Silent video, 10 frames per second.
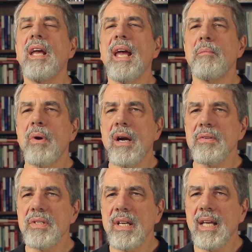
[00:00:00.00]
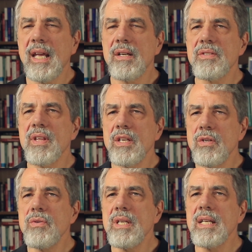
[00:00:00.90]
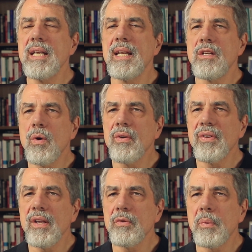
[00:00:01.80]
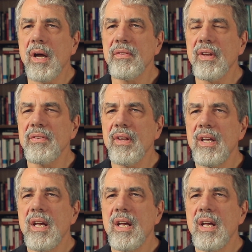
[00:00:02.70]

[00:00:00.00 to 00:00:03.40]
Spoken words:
and progress indicators that you need in your sales process,